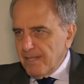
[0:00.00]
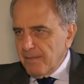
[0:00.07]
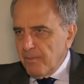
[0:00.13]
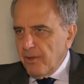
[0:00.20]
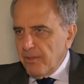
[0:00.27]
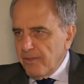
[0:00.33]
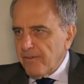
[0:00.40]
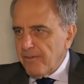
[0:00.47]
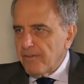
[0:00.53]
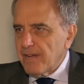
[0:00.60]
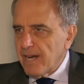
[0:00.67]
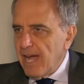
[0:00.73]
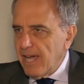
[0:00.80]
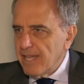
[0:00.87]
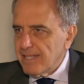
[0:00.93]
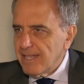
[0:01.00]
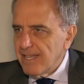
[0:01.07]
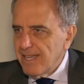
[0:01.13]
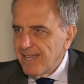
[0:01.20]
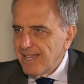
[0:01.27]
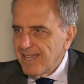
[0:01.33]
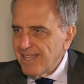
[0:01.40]
in the body of Christ
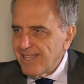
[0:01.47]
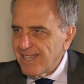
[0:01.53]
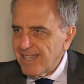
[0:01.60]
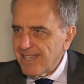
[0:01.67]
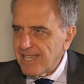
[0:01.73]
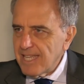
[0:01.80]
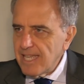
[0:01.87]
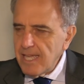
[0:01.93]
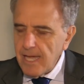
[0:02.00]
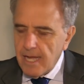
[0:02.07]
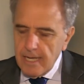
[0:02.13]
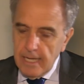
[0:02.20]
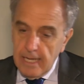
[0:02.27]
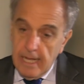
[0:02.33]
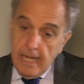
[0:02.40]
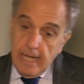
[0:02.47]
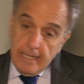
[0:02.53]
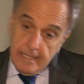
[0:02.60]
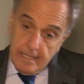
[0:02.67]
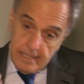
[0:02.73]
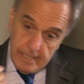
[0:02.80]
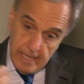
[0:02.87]
here,
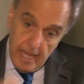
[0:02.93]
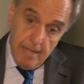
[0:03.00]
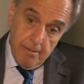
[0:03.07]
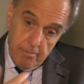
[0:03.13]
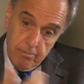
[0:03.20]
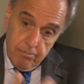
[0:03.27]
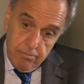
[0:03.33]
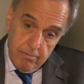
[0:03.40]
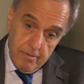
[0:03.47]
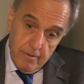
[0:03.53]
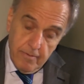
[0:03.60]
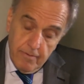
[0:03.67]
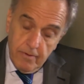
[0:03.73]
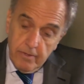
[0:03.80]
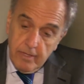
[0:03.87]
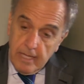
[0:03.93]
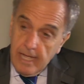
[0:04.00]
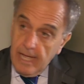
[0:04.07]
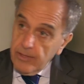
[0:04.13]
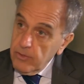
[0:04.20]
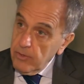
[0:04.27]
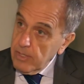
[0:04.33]
and the same for the
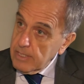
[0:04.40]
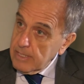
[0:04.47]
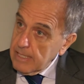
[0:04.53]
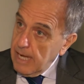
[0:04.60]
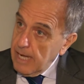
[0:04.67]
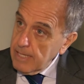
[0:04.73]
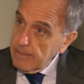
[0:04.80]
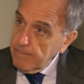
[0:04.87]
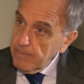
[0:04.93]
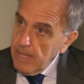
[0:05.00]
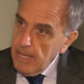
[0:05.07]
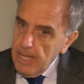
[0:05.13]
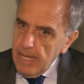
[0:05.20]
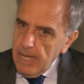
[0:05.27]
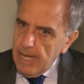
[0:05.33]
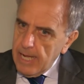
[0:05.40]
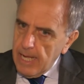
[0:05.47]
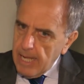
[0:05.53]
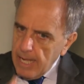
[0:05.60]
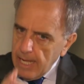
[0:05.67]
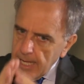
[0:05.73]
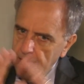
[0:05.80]
Catholic side.
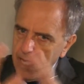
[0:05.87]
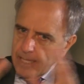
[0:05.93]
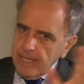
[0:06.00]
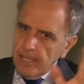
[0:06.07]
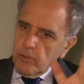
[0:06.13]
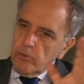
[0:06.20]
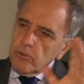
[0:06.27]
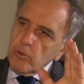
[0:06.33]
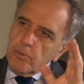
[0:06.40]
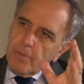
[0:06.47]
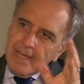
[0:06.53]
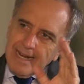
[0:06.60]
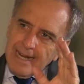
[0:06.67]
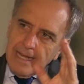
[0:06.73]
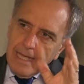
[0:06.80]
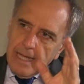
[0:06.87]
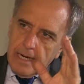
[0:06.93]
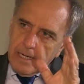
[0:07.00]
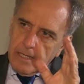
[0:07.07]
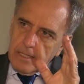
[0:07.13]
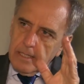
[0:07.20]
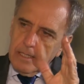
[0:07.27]
I try to be
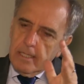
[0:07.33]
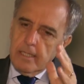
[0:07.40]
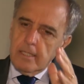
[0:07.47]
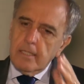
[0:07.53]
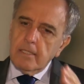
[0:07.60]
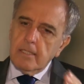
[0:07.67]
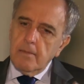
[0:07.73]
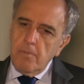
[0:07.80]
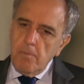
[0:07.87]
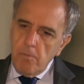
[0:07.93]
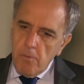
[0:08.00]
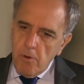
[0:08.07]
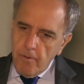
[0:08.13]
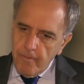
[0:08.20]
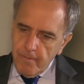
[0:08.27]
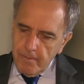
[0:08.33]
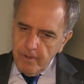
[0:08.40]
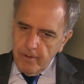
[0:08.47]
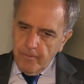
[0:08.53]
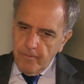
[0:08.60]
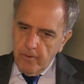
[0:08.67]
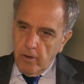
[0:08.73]
clear. This is a
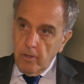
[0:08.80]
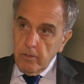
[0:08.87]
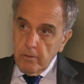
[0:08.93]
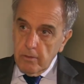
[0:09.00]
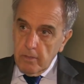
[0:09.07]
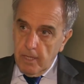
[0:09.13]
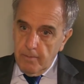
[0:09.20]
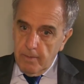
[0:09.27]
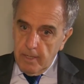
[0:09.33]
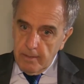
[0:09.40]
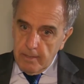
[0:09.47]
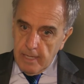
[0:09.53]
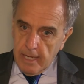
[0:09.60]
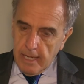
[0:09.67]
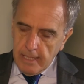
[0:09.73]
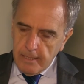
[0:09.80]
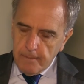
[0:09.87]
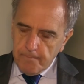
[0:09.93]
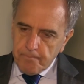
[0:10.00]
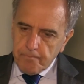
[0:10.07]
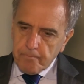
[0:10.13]
movement of God, I believe that.